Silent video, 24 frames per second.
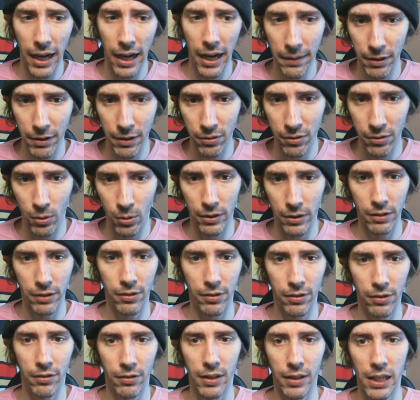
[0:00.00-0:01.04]
Ivysaur,
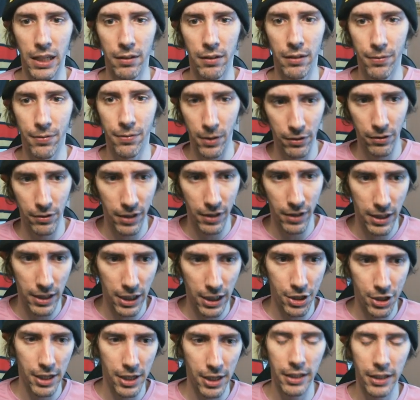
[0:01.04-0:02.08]
this is the first
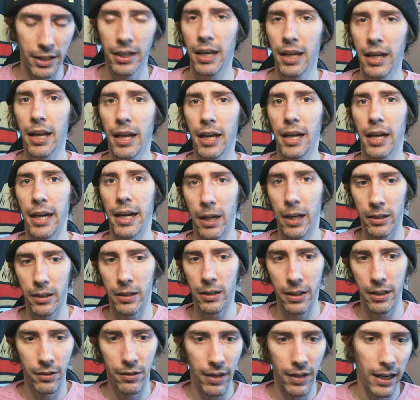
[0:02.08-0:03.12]
edition
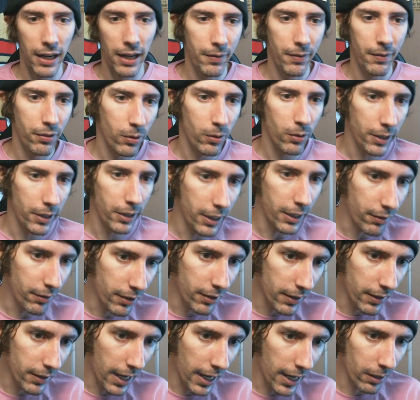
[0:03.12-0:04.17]
Erika's Ivysaur. You can
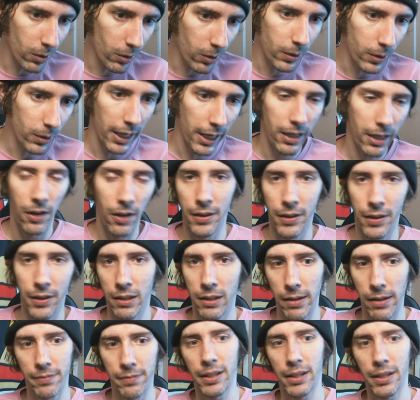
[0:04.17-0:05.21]
see that located on the
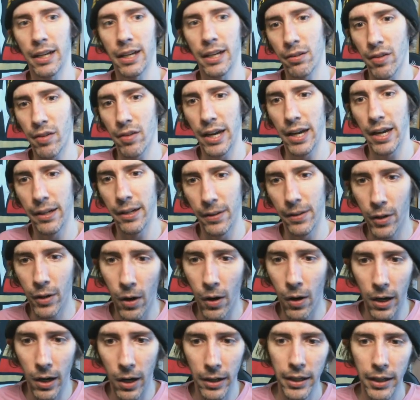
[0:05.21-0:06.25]
left-hand side of the
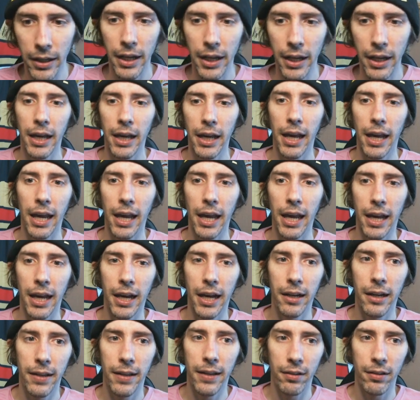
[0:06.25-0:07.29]
card,
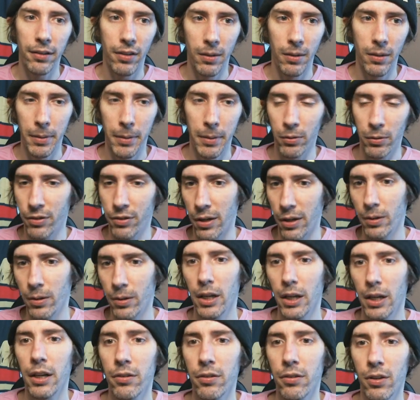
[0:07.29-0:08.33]
and that's in the middle zone.
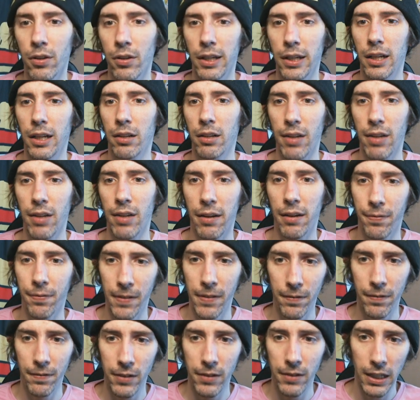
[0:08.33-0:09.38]
So then it's at
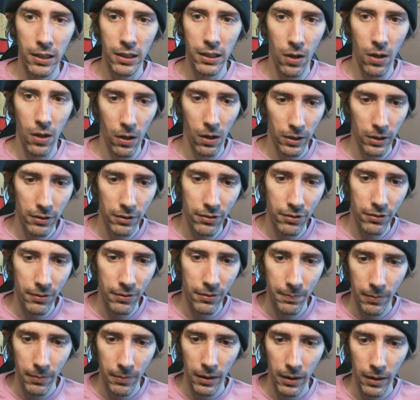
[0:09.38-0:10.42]
fifteen dollars.
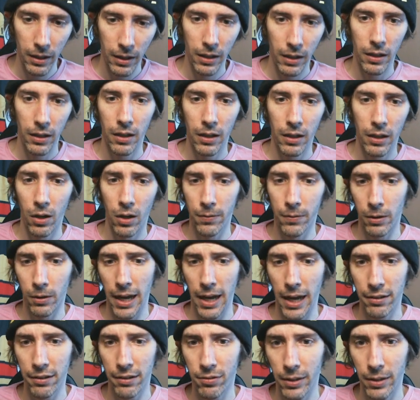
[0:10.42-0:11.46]
Over the
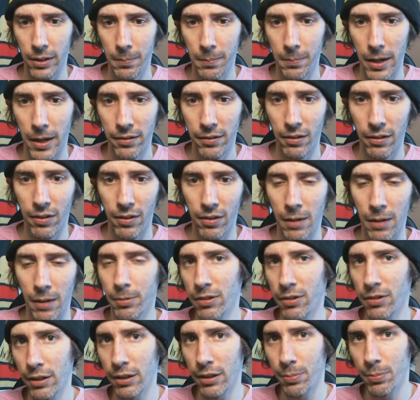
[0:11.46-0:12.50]
last three months, it's up
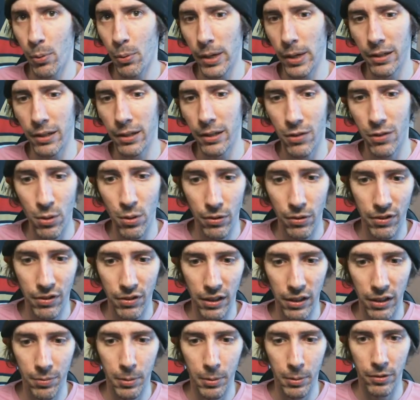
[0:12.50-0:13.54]
six point two
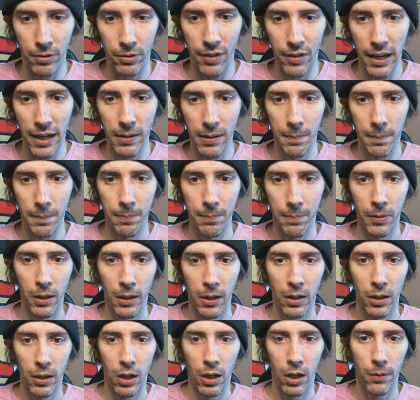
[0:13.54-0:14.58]
six percent.
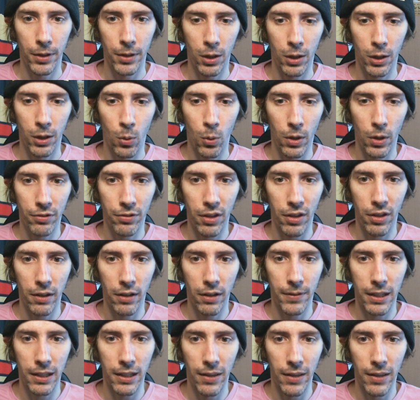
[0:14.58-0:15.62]
Over the course
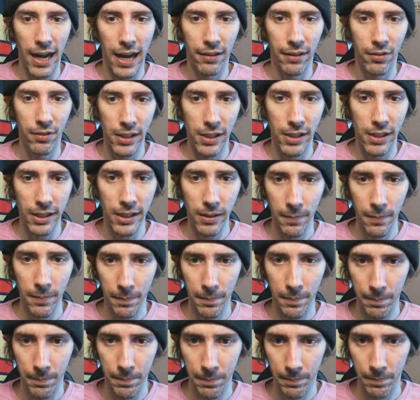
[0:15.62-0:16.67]
of the last year,
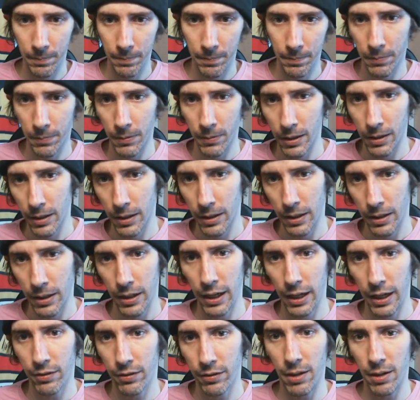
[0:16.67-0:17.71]

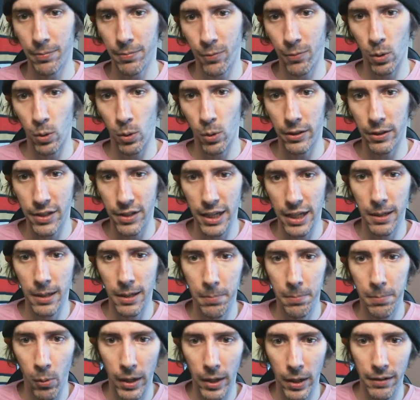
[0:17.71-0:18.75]
it's up fourteen
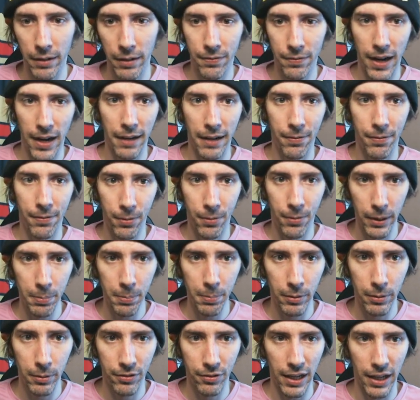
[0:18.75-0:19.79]
point five three
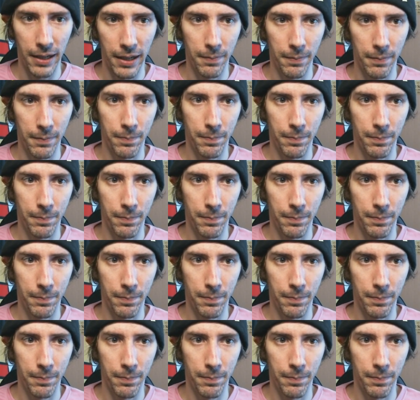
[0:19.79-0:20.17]
percent.